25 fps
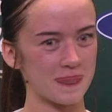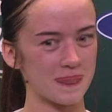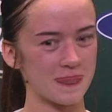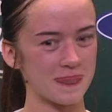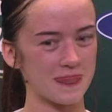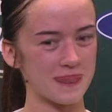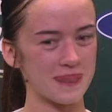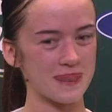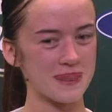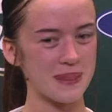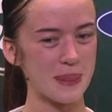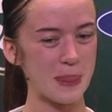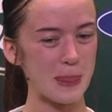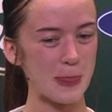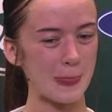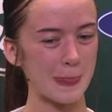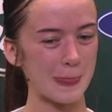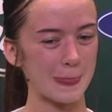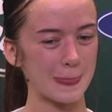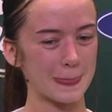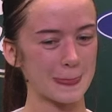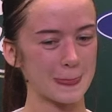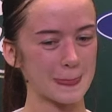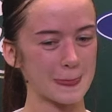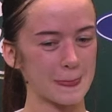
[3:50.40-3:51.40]

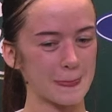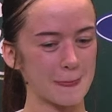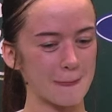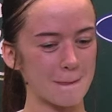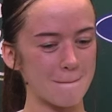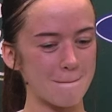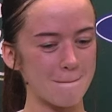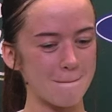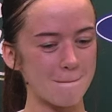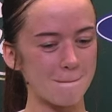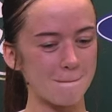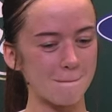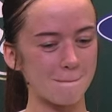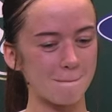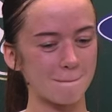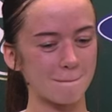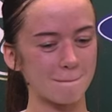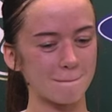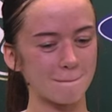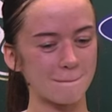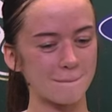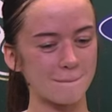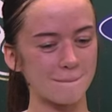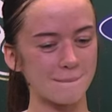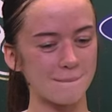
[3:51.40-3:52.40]

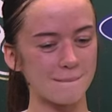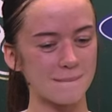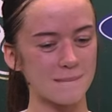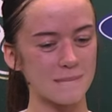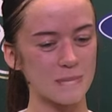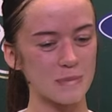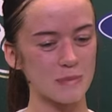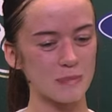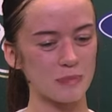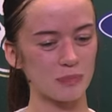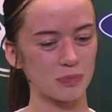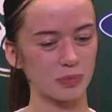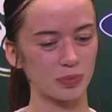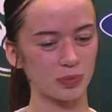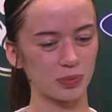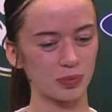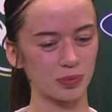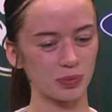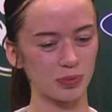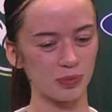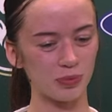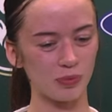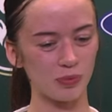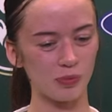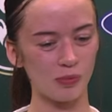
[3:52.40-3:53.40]

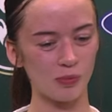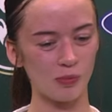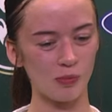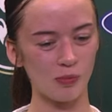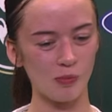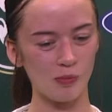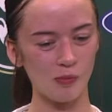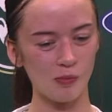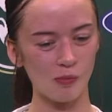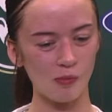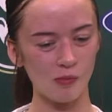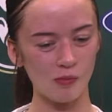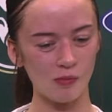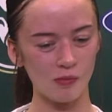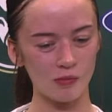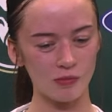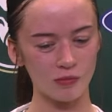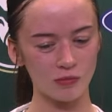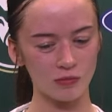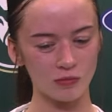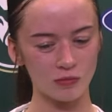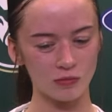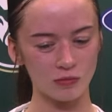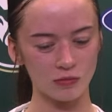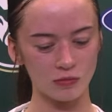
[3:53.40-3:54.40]

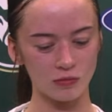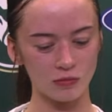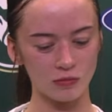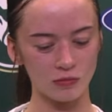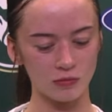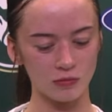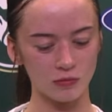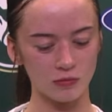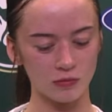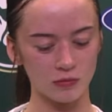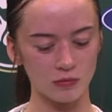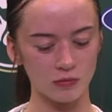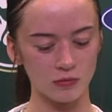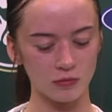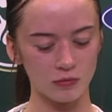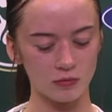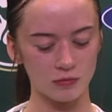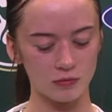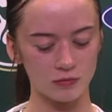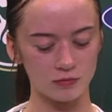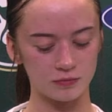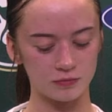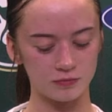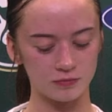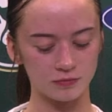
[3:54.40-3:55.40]

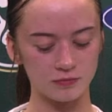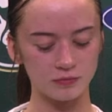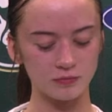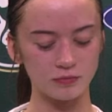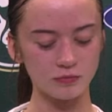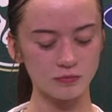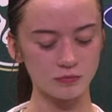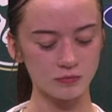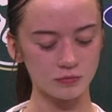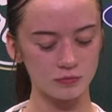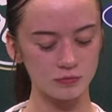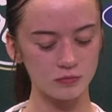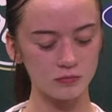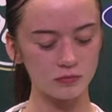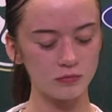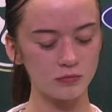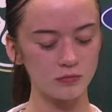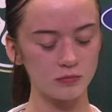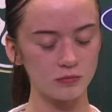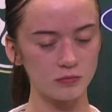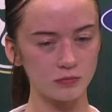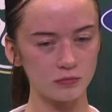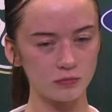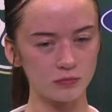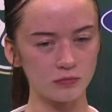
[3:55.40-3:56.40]

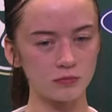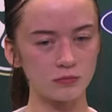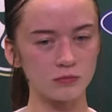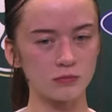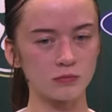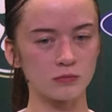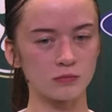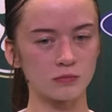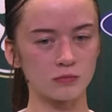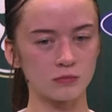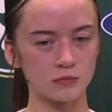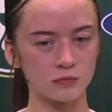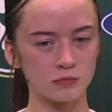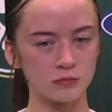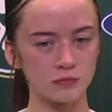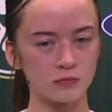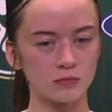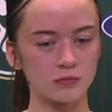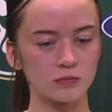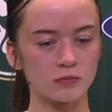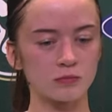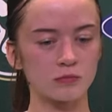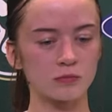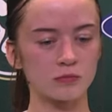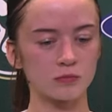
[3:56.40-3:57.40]

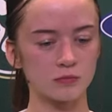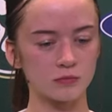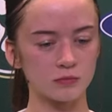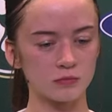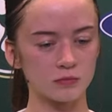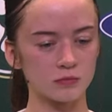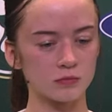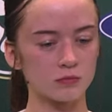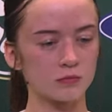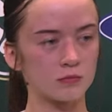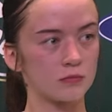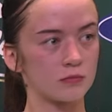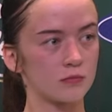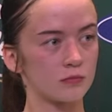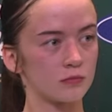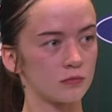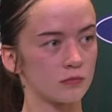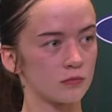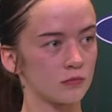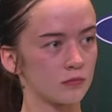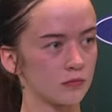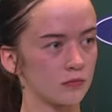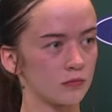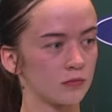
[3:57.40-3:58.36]
The person shown says nothing.